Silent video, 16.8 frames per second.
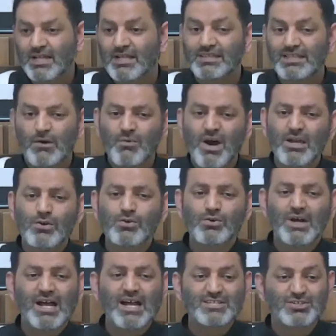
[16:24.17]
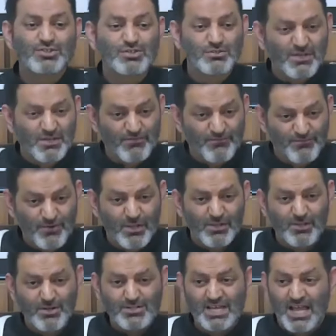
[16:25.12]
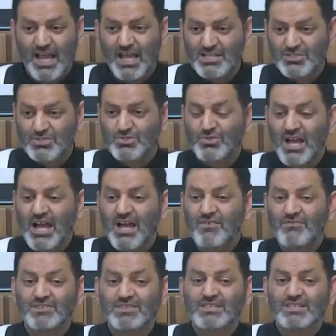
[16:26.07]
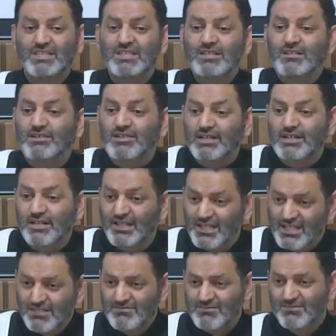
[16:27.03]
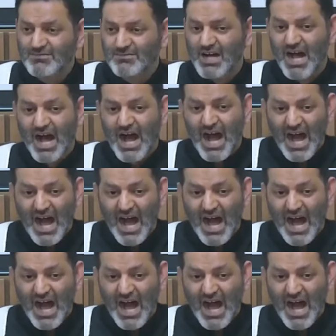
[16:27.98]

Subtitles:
the one who has to be followed has to have the ilm.